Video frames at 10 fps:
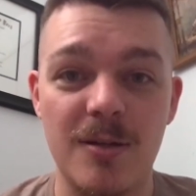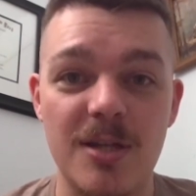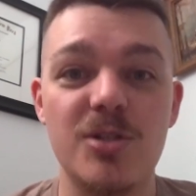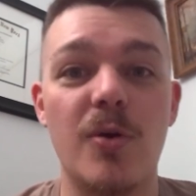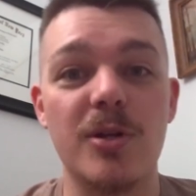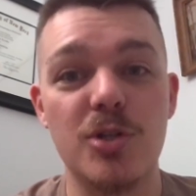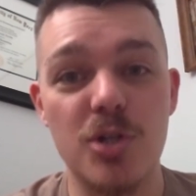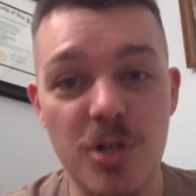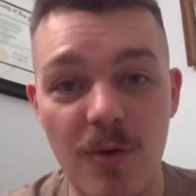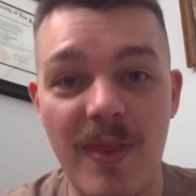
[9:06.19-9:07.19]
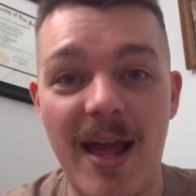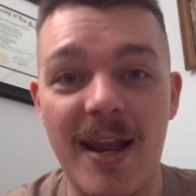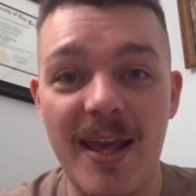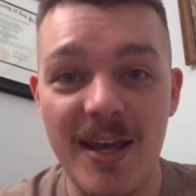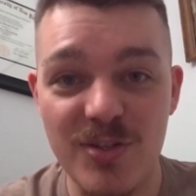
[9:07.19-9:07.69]
is going to show that
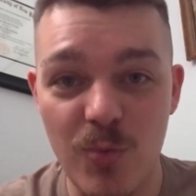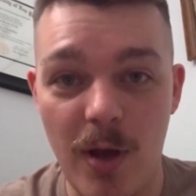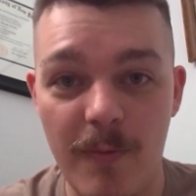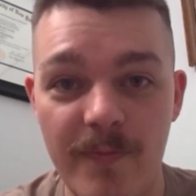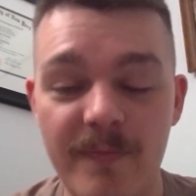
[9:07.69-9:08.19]
as well.